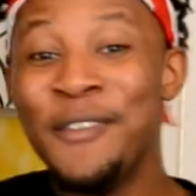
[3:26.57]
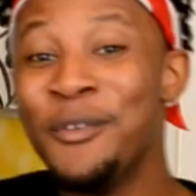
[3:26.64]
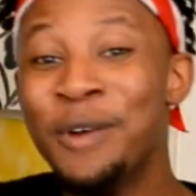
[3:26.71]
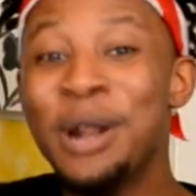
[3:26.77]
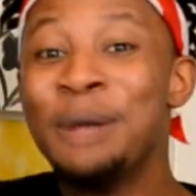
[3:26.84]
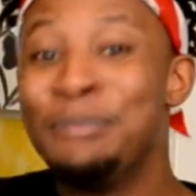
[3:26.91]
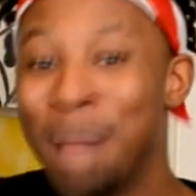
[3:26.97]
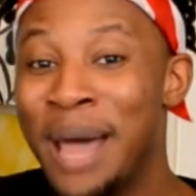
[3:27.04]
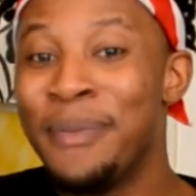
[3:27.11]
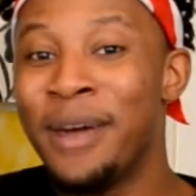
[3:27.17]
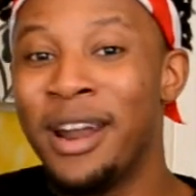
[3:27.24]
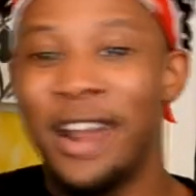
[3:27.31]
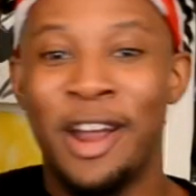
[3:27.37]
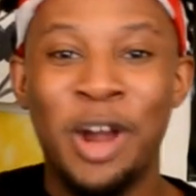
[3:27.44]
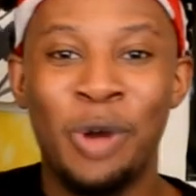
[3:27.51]
If you want to blame
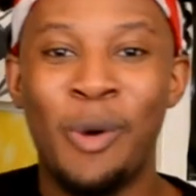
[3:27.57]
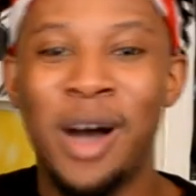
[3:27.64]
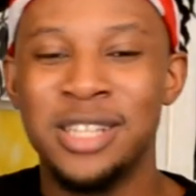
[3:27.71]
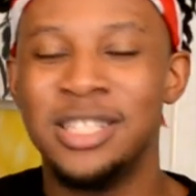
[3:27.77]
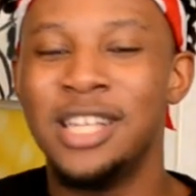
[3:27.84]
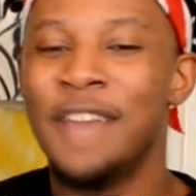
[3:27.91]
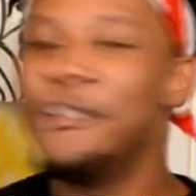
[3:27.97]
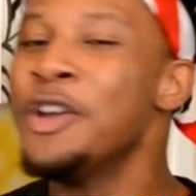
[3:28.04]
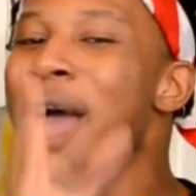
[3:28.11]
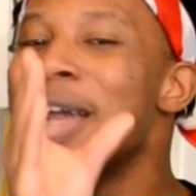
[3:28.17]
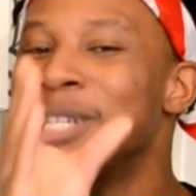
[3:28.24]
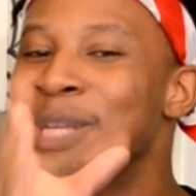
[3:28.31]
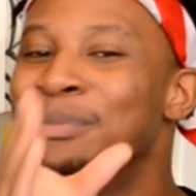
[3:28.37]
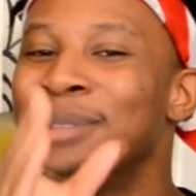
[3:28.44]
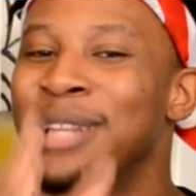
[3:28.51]
that on Eric Washington, if you
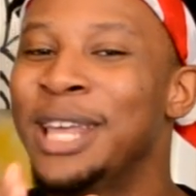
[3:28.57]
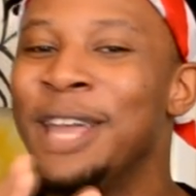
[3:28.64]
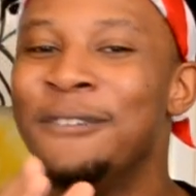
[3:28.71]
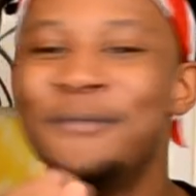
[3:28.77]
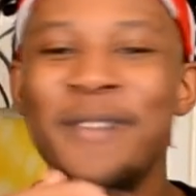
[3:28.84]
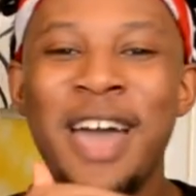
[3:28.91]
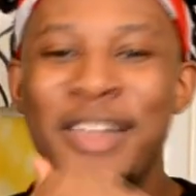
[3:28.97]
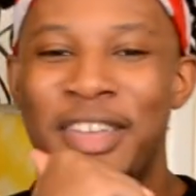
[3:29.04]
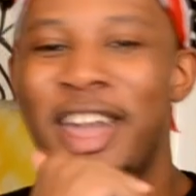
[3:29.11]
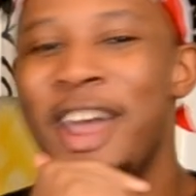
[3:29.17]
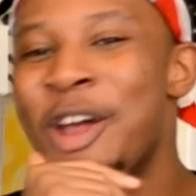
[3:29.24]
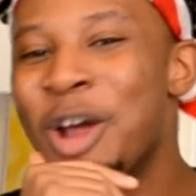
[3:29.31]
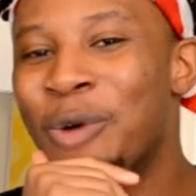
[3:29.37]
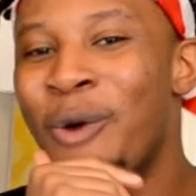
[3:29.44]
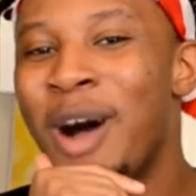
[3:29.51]
actually believe that
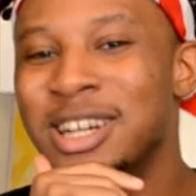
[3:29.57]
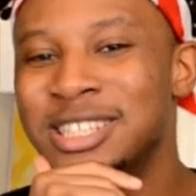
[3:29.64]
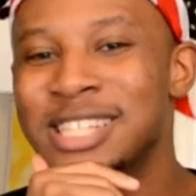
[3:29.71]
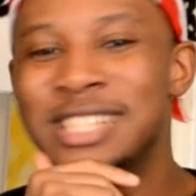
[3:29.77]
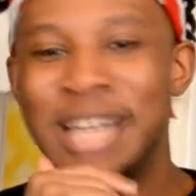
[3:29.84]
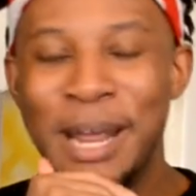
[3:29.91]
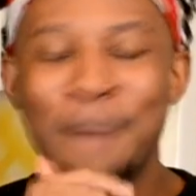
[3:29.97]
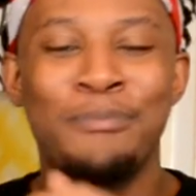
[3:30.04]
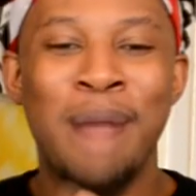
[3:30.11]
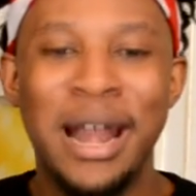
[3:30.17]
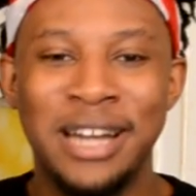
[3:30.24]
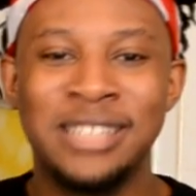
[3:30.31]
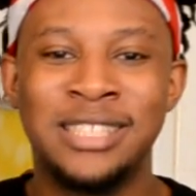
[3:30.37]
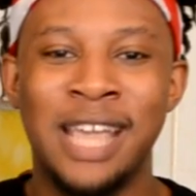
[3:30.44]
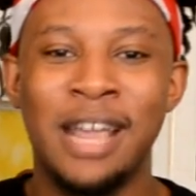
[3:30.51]
Eric Washington's in
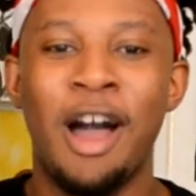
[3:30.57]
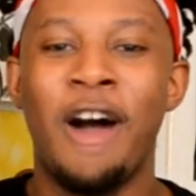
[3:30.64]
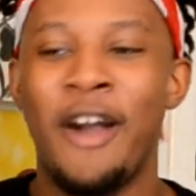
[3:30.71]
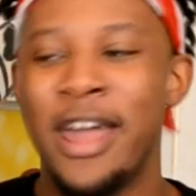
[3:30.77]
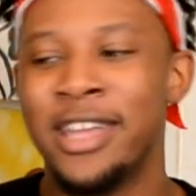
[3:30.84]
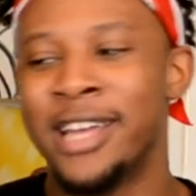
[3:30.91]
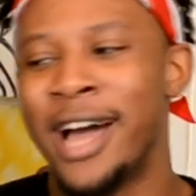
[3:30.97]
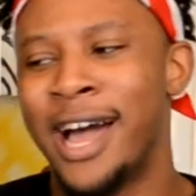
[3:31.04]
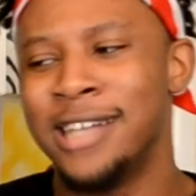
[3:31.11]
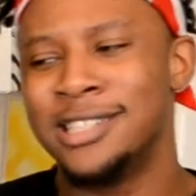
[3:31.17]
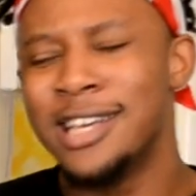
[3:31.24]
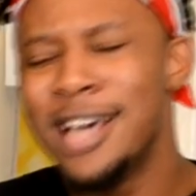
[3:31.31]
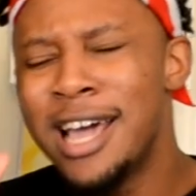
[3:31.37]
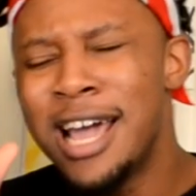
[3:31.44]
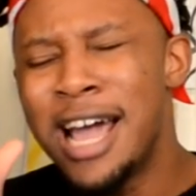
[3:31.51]
practice saying, all right,
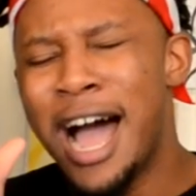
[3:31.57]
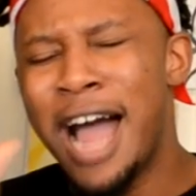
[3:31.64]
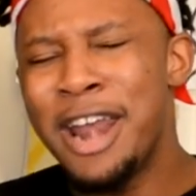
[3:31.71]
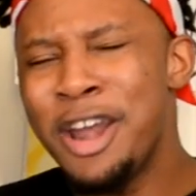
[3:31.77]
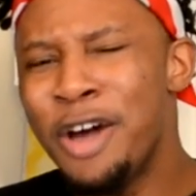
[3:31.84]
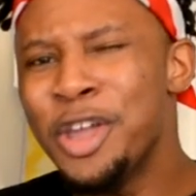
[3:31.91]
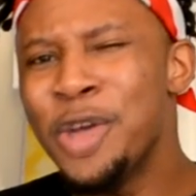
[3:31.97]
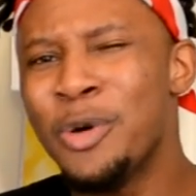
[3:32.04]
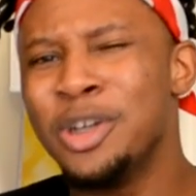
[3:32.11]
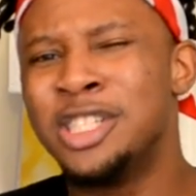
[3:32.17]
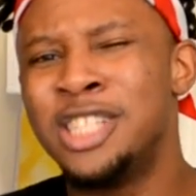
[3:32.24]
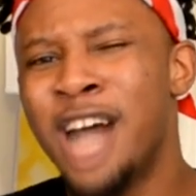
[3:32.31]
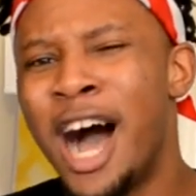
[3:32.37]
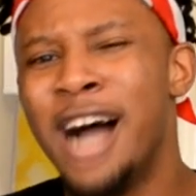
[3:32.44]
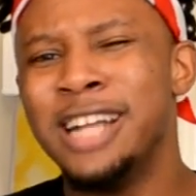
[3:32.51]
guys, I know you were
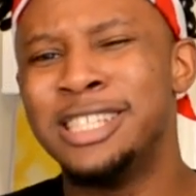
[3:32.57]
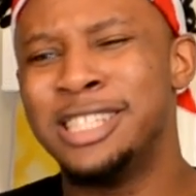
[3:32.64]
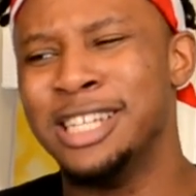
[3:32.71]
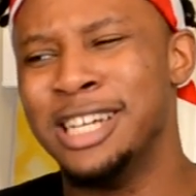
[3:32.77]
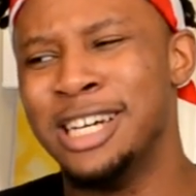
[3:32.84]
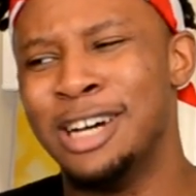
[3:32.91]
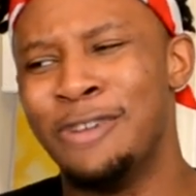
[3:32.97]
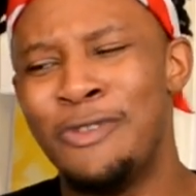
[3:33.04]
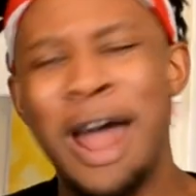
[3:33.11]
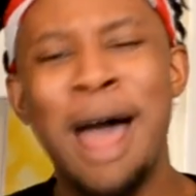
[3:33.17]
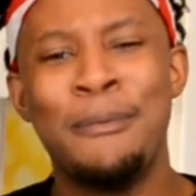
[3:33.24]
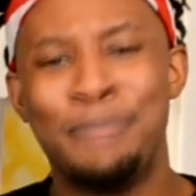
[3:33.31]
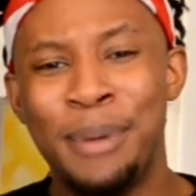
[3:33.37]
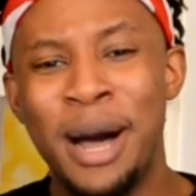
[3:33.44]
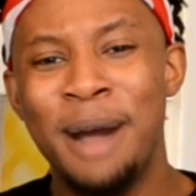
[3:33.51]
taught to
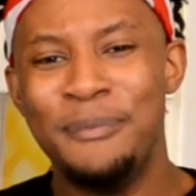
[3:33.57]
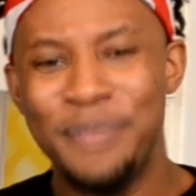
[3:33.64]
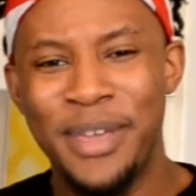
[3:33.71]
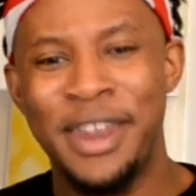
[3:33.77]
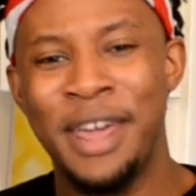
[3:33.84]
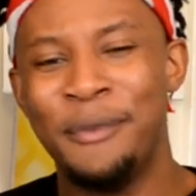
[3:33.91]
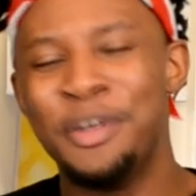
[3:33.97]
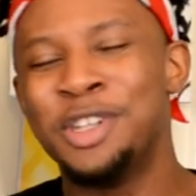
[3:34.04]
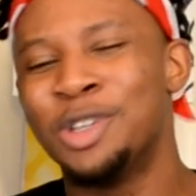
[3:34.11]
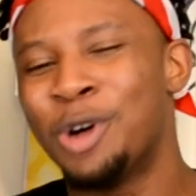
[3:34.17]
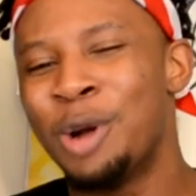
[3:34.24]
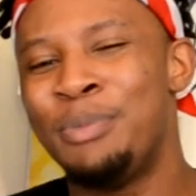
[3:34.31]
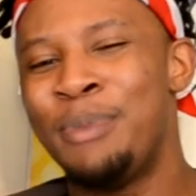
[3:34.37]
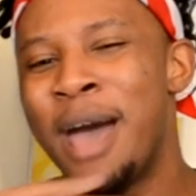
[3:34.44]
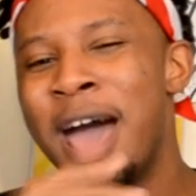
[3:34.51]
wrap up and hit with a
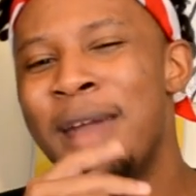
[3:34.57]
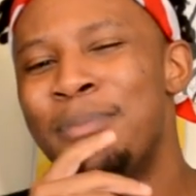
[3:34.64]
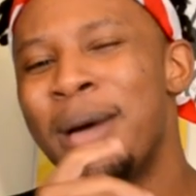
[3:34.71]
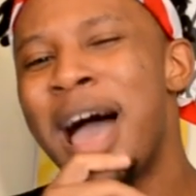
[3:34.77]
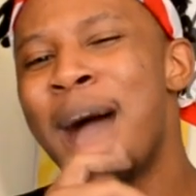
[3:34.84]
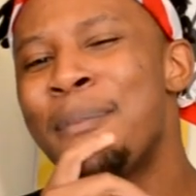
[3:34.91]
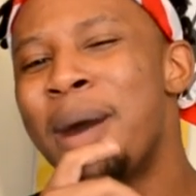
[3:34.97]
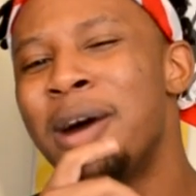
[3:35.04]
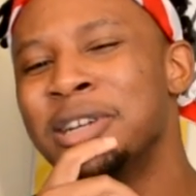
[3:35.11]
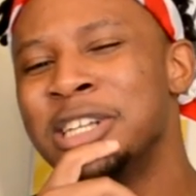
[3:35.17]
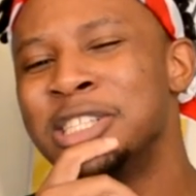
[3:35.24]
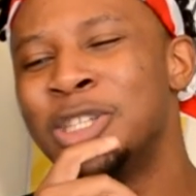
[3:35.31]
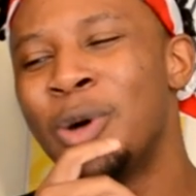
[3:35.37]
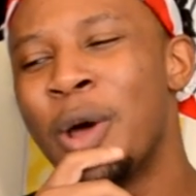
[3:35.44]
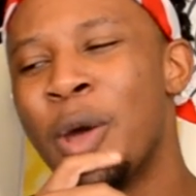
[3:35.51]
shoulder pad, but how about
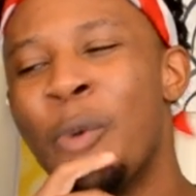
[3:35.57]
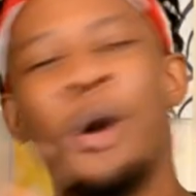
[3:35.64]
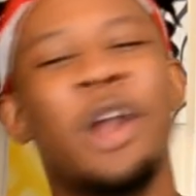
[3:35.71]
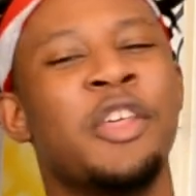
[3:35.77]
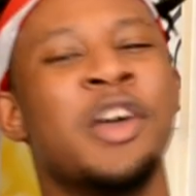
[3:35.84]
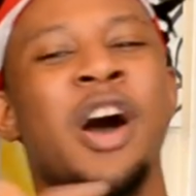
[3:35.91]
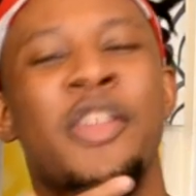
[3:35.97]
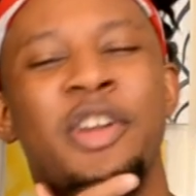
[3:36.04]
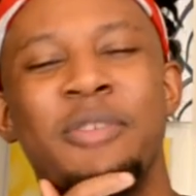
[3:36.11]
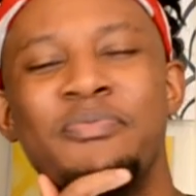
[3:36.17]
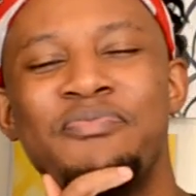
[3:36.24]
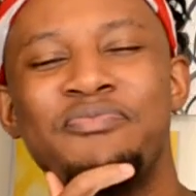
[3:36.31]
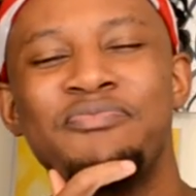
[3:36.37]
just doing one or the other?